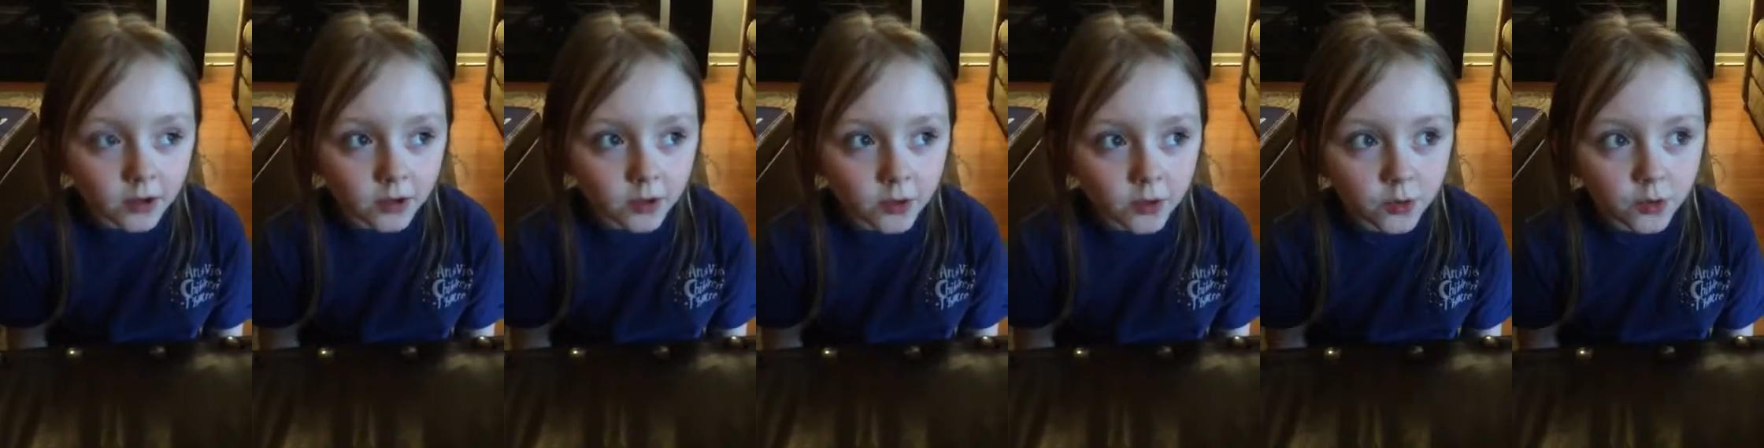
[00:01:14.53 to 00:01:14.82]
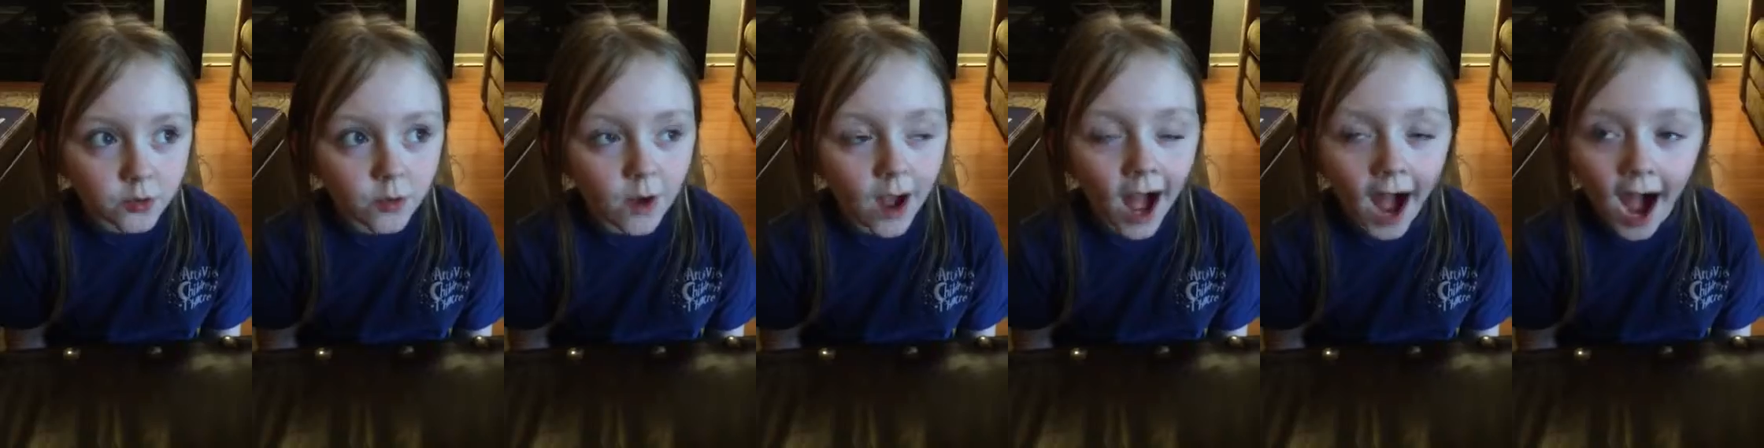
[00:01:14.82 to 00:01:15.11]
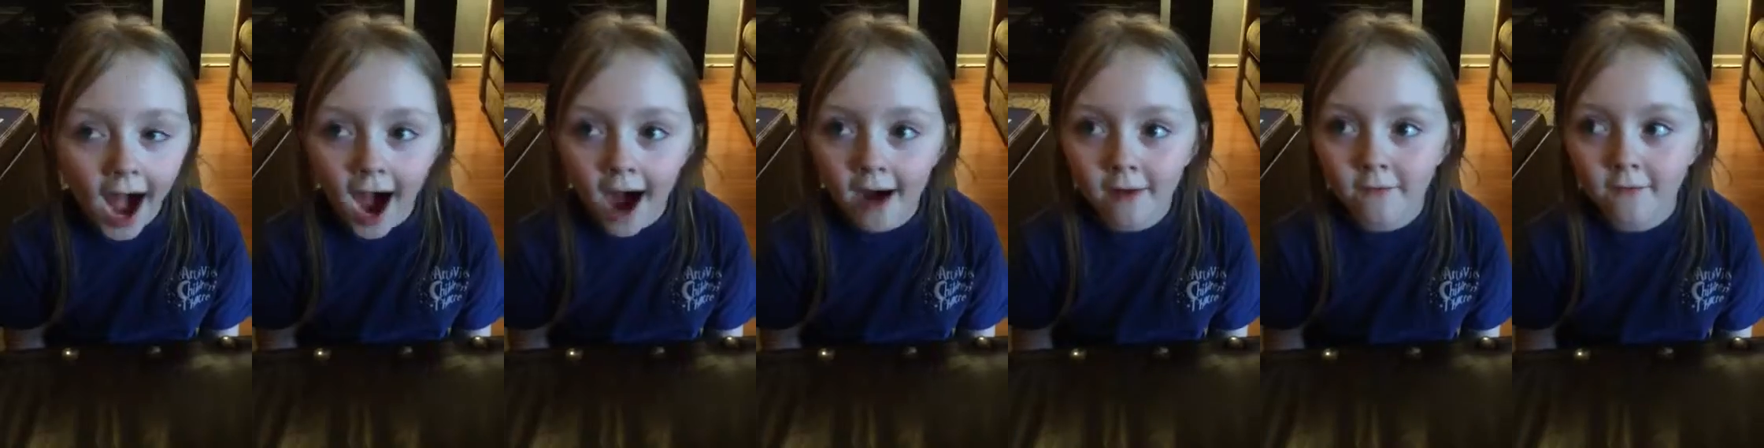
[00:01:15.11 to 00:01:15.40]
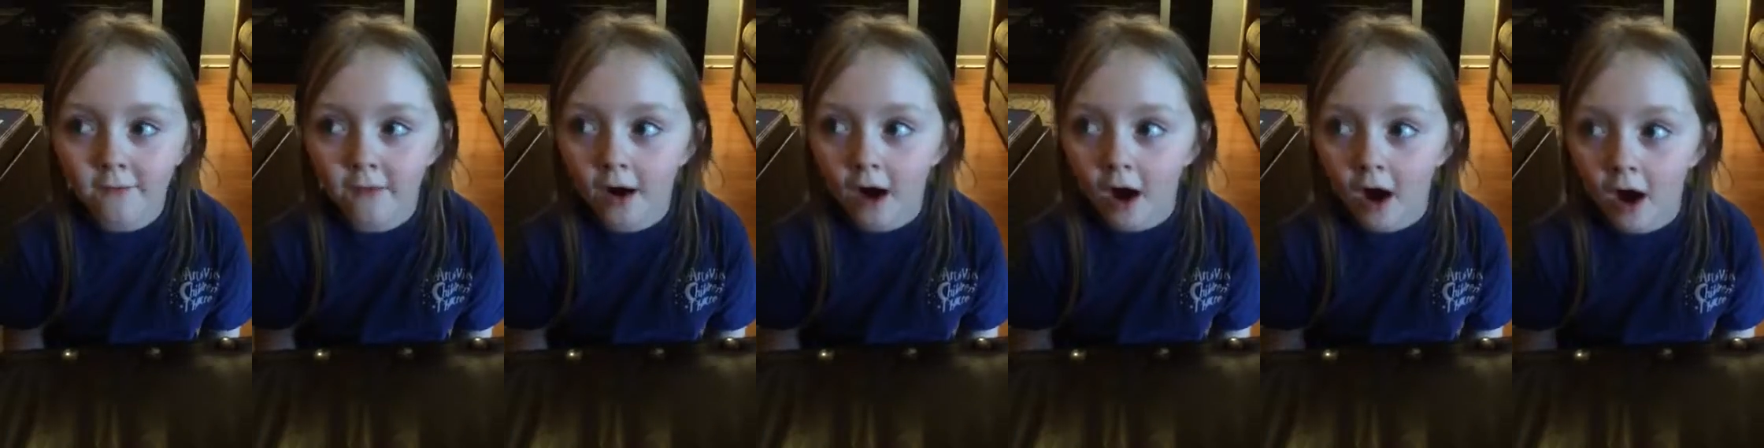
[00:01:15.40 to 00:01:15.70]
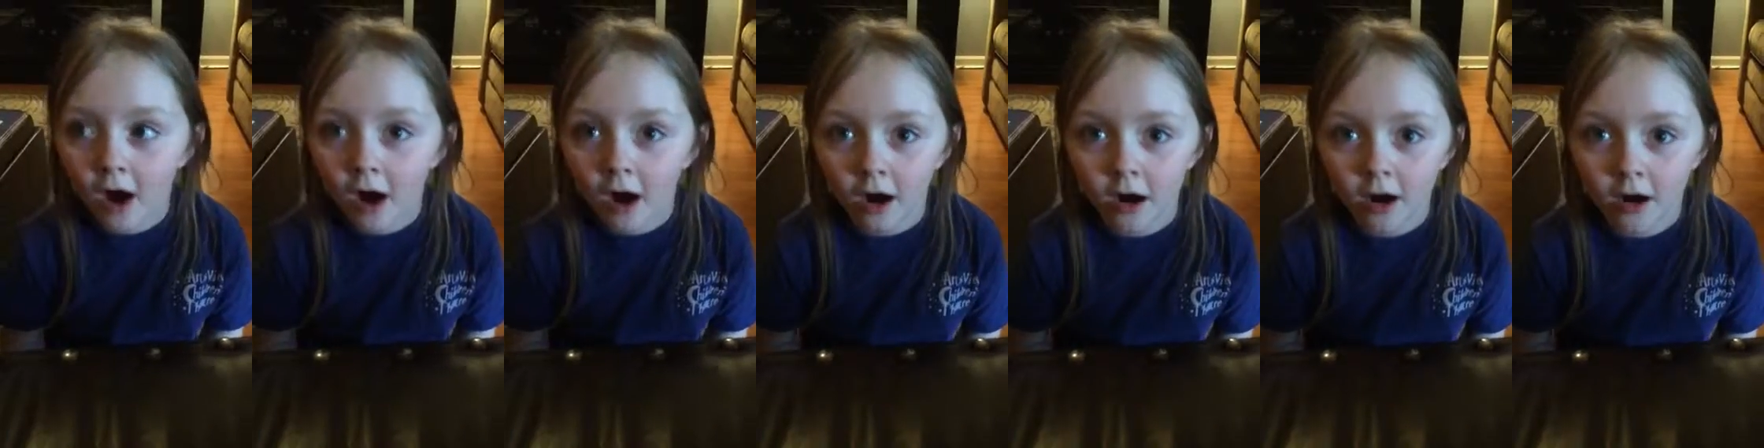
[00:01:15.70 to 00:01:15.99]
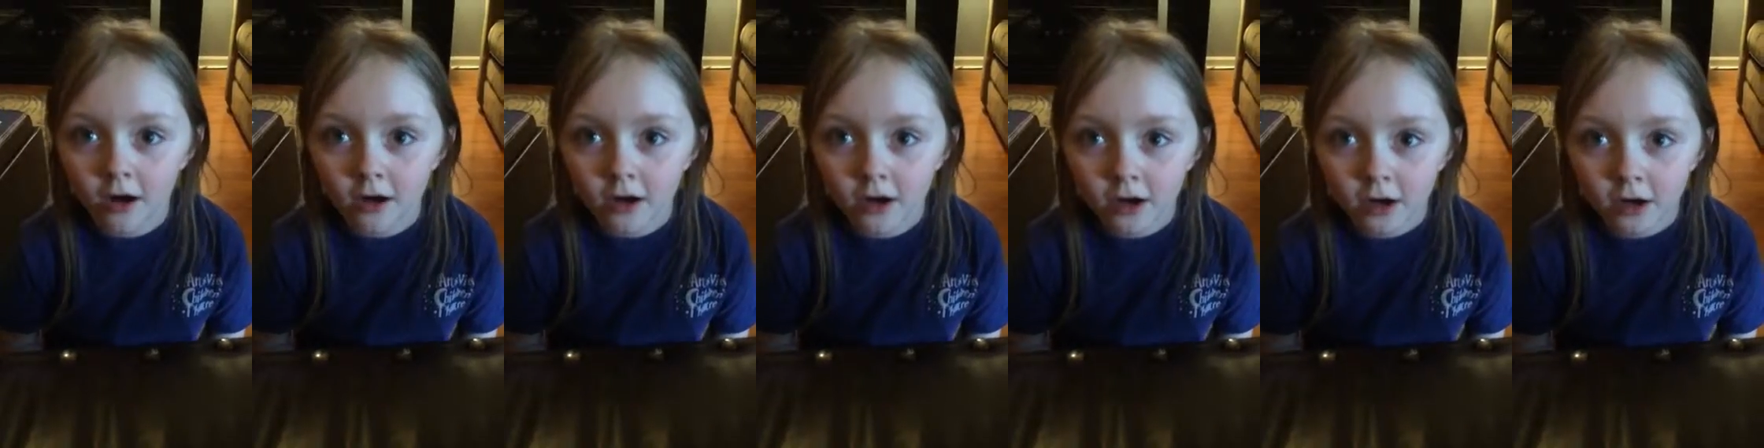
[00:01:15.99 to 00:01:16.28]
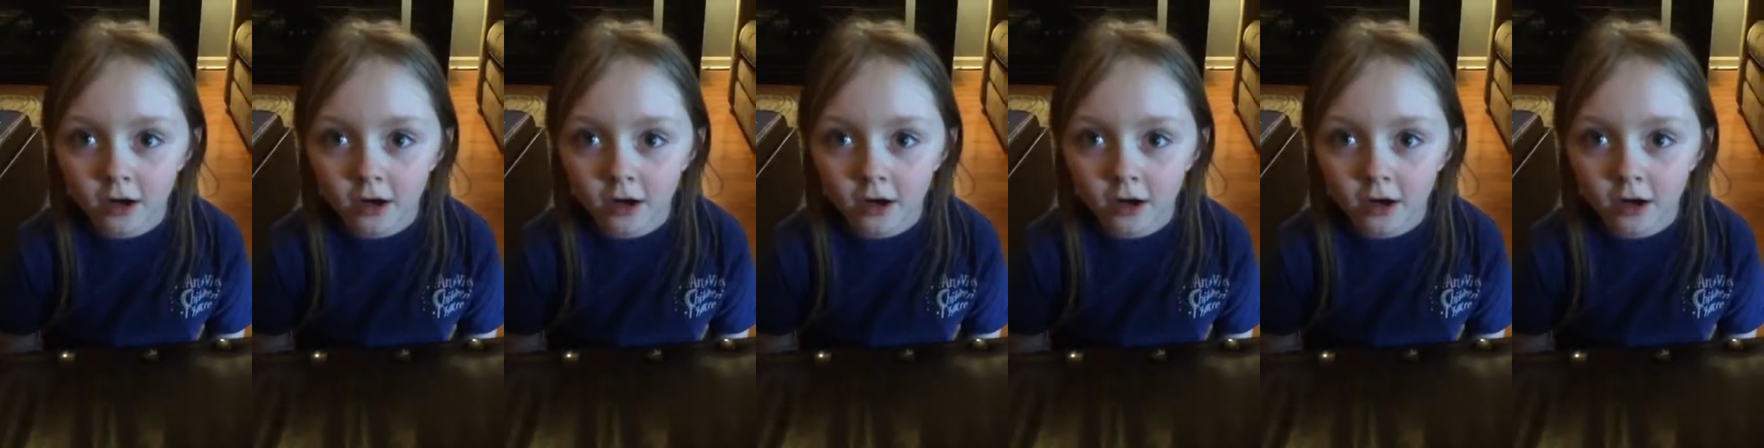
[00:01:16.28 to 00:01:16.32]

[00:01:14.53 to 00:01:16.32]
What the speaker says: to have our